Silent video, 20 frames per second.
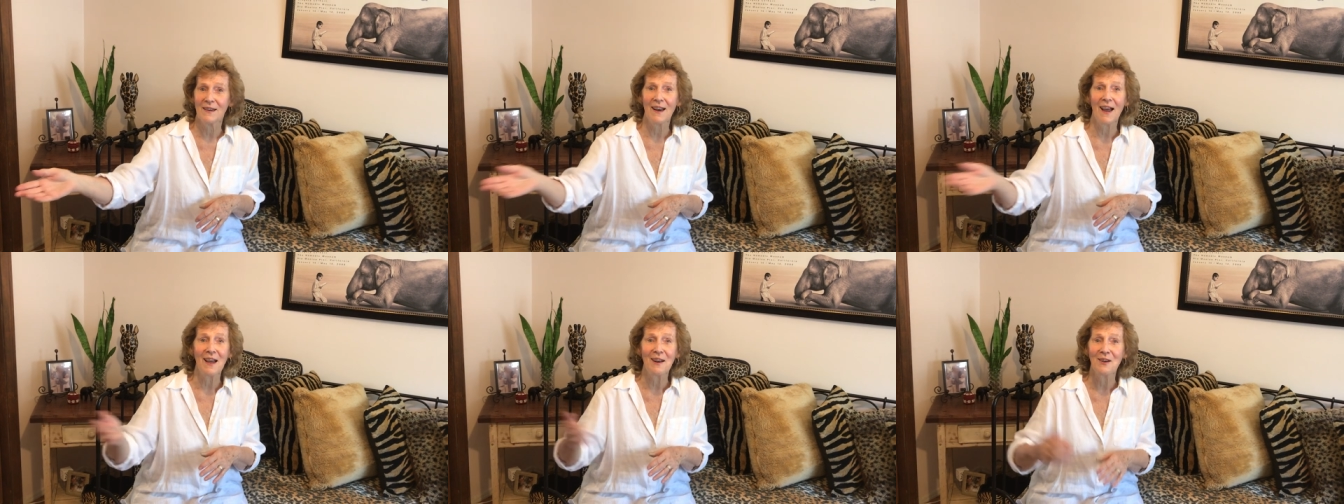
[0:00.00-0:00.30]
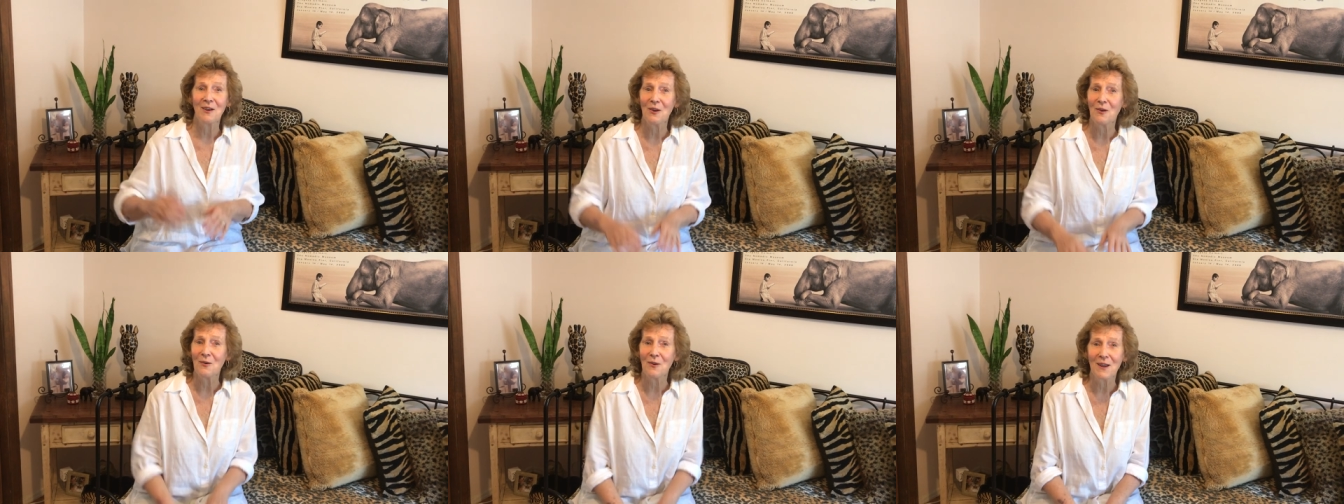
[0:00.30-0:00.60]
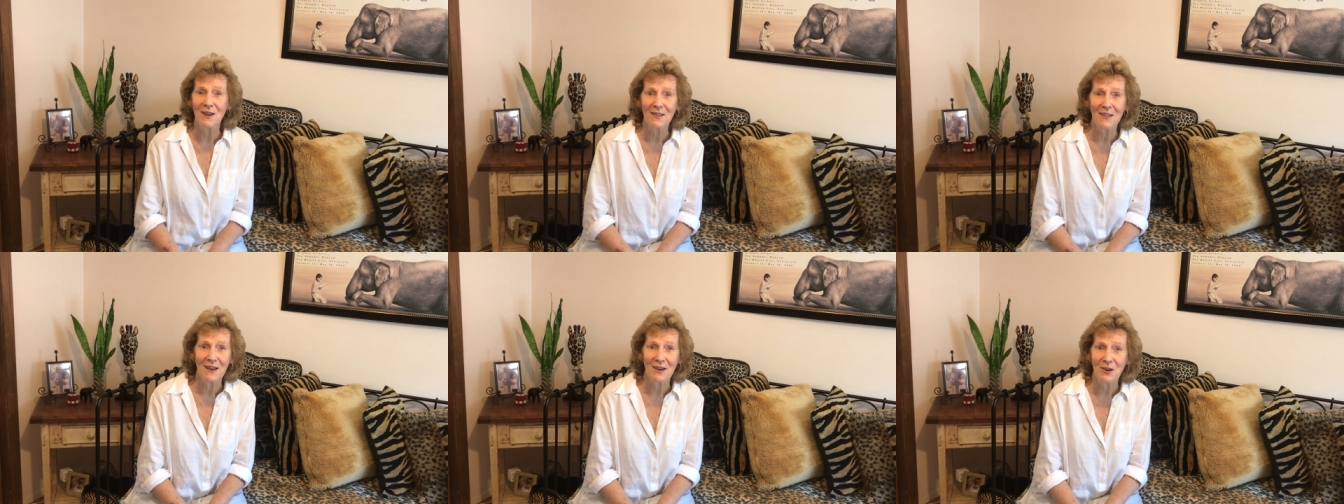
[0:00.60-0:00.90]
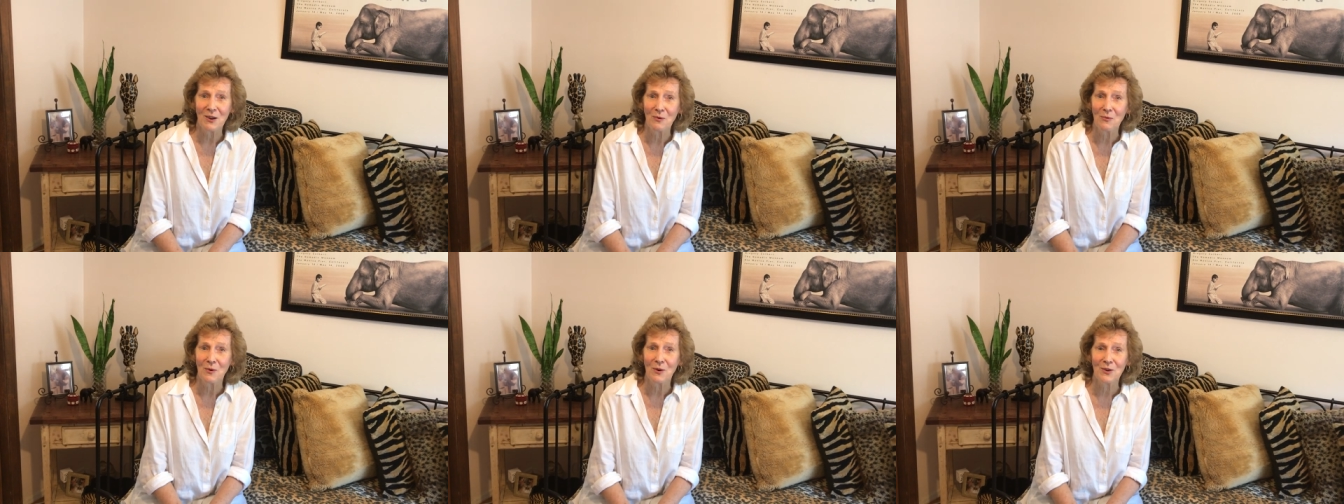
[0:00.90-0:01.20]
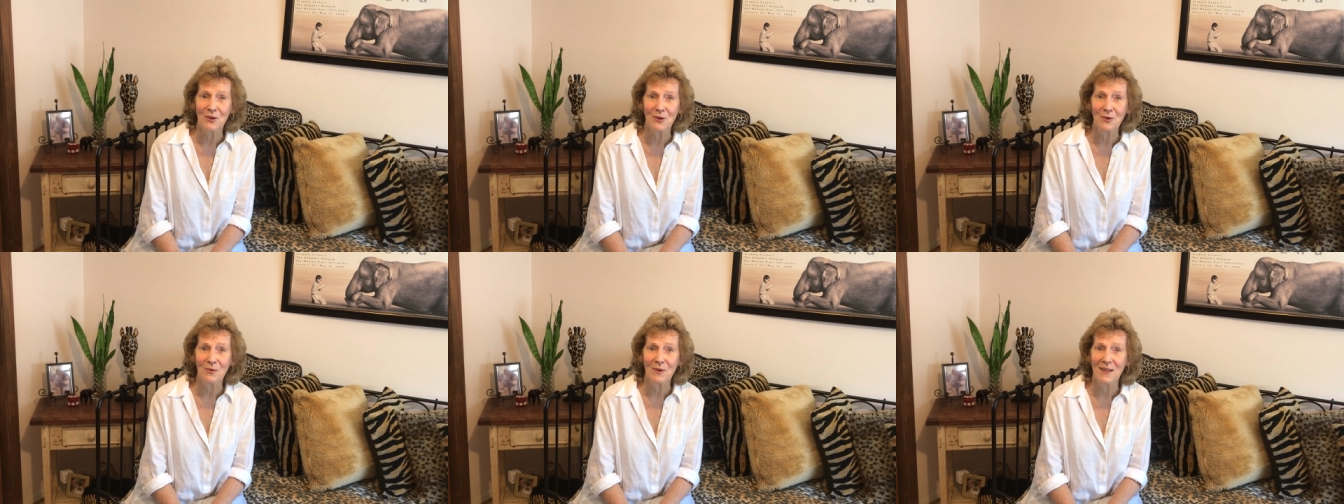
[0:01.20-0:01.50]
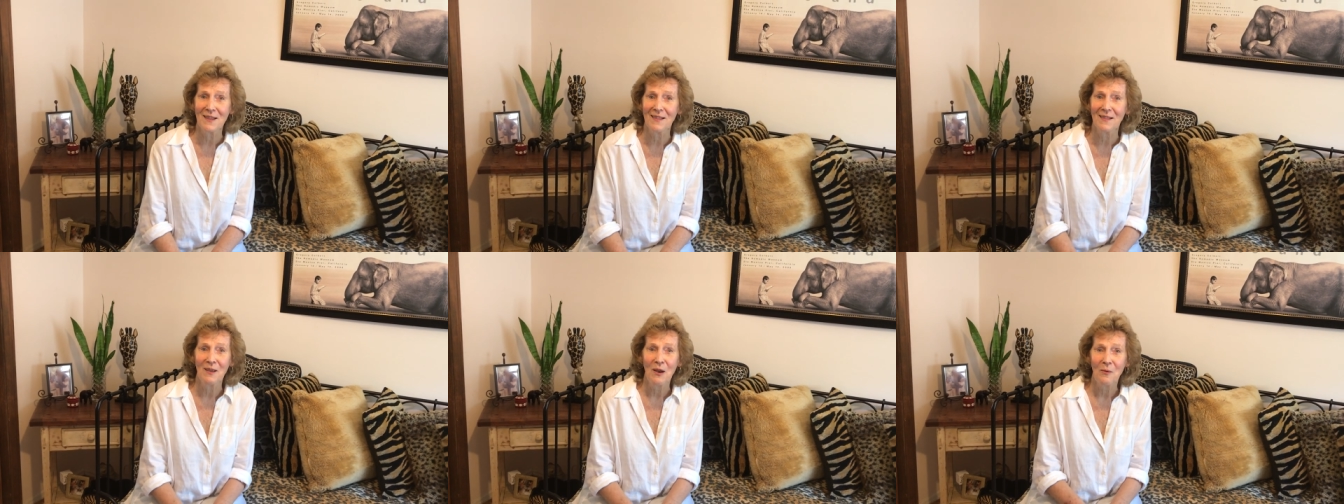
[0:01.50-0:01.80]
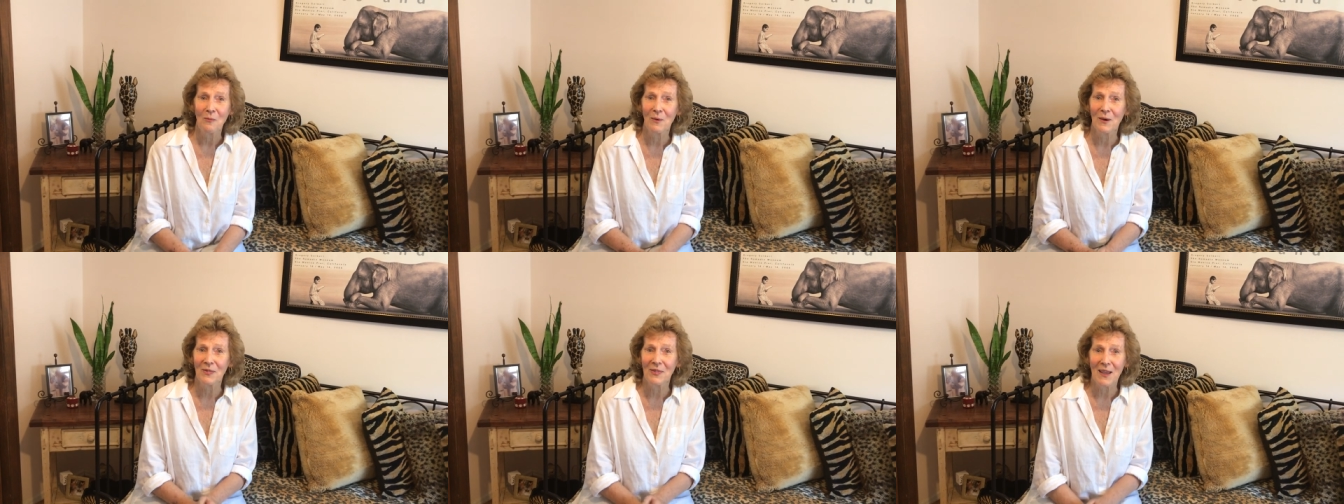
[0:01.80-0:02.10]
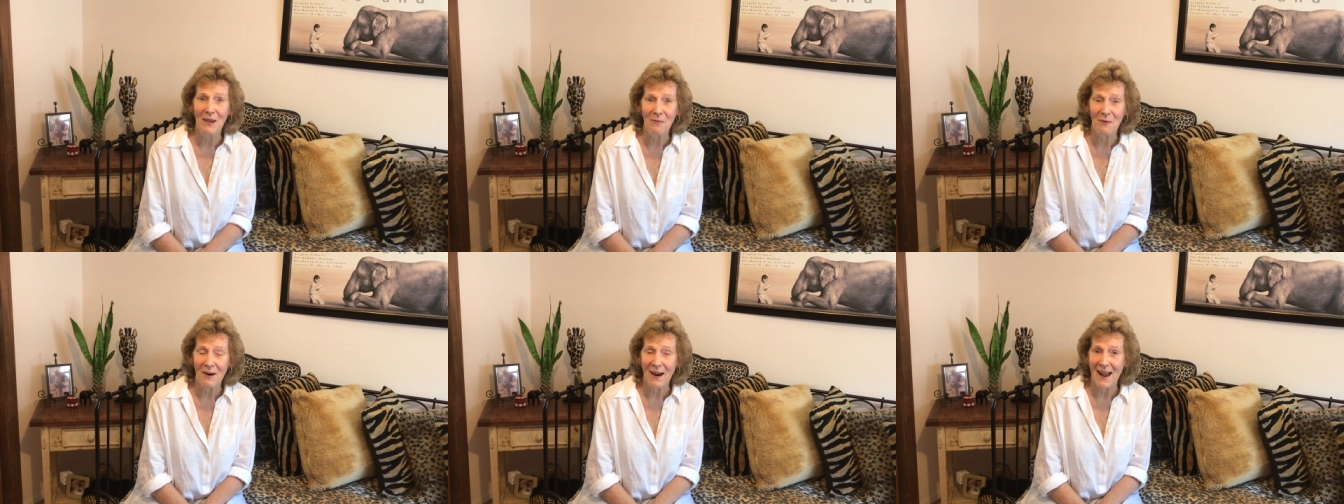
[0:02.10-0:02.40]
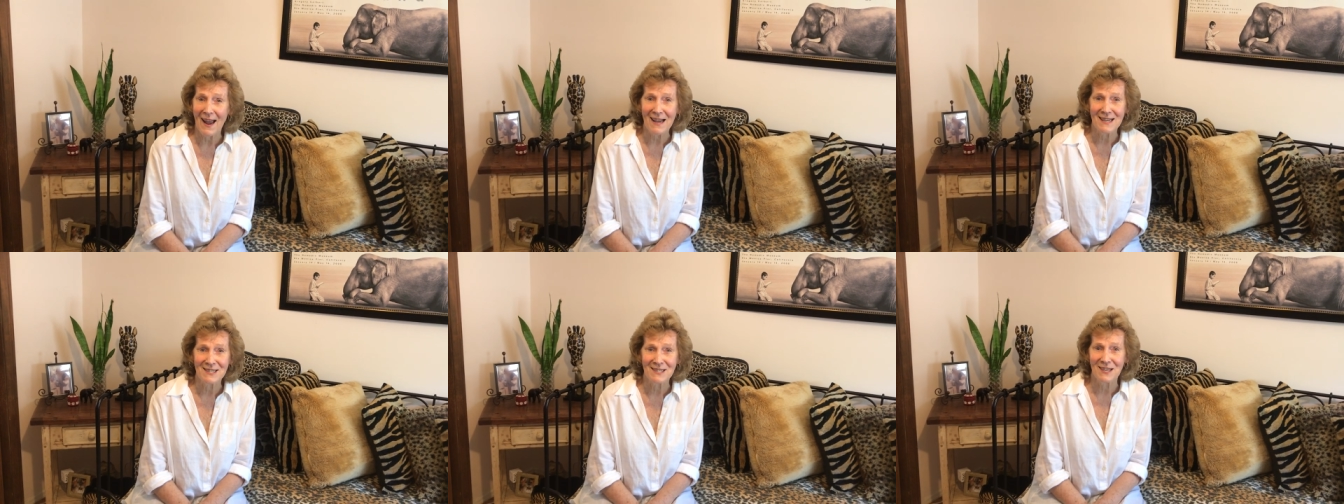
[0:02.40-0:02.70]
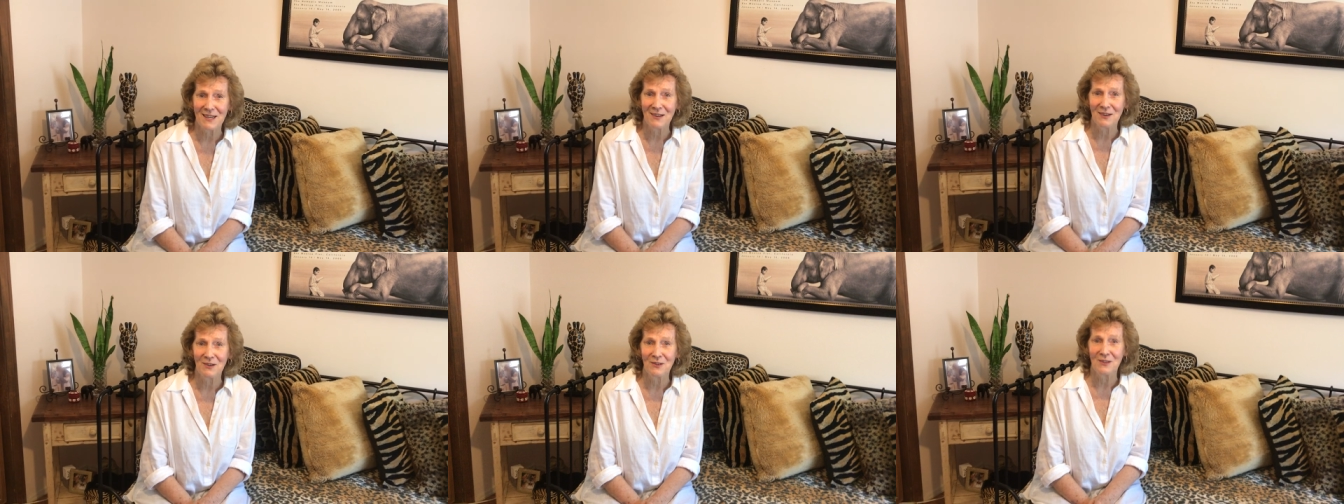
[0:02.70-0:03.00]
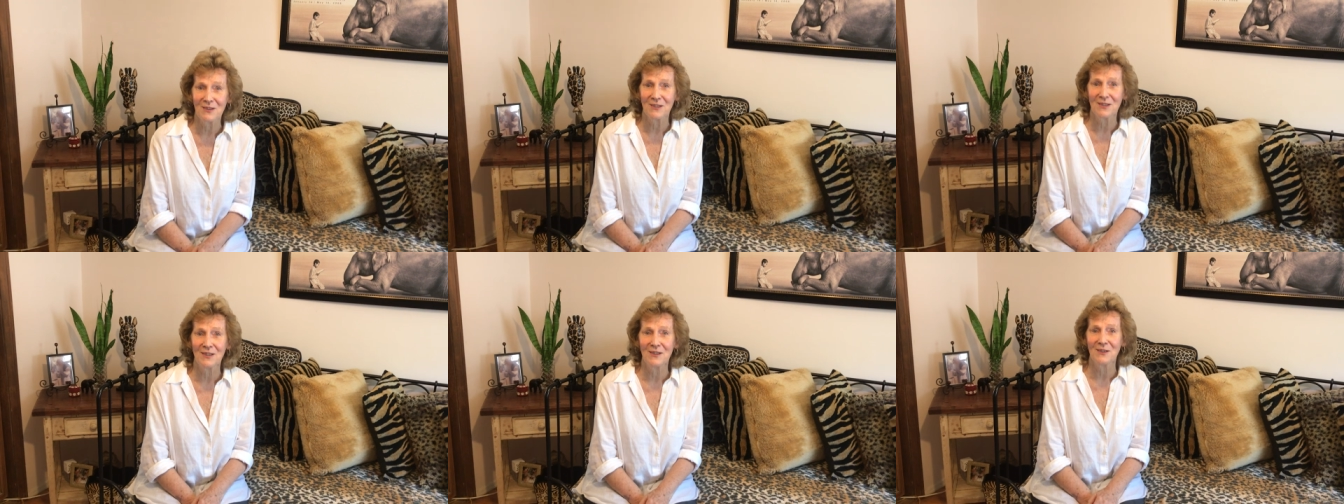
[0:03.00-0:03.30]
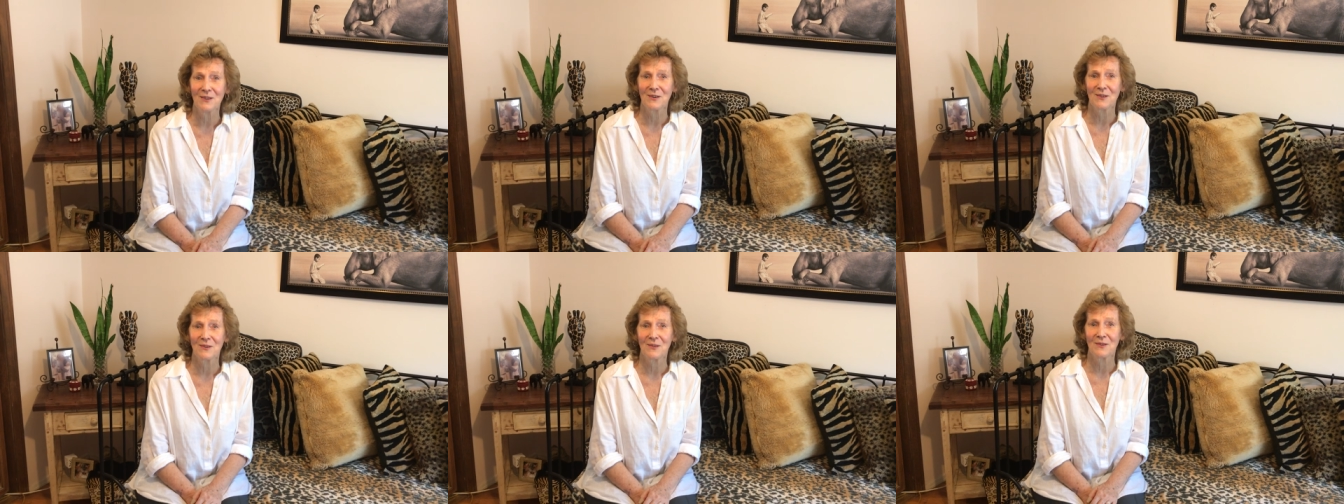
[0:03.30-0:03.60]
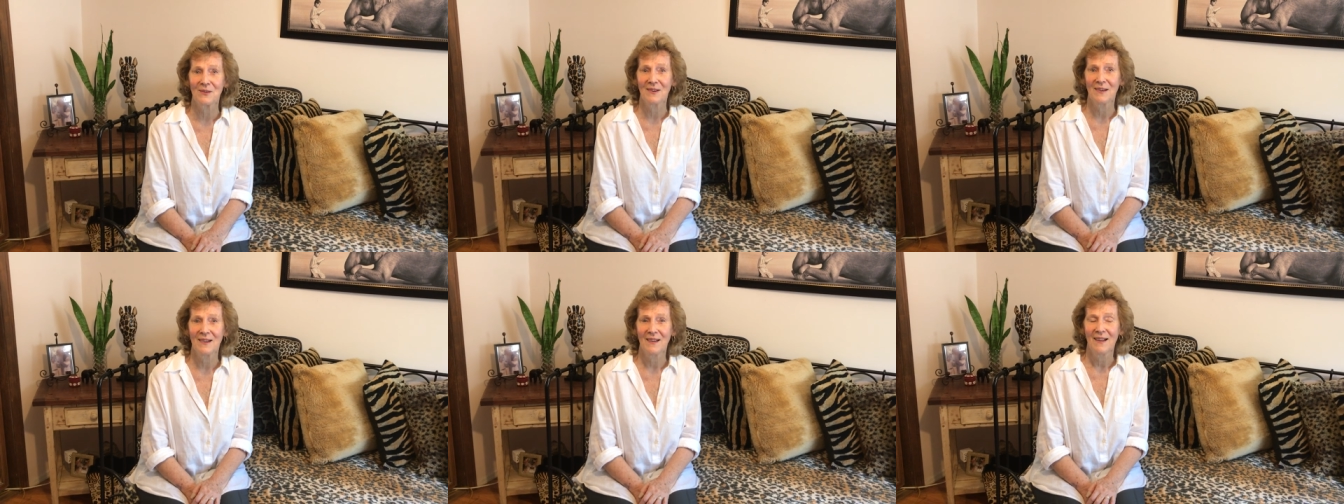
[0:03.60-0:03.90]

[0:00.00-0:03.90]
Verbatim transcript: not knowing that you were doing what they were asking you to do.